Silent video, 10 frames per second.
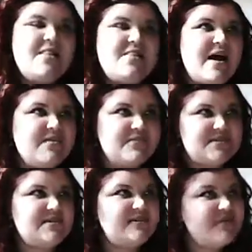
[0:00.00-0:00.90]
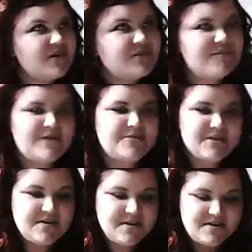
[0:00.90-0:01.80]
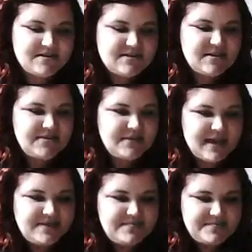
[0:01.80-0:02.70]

that I obviously forgot about. So yeah.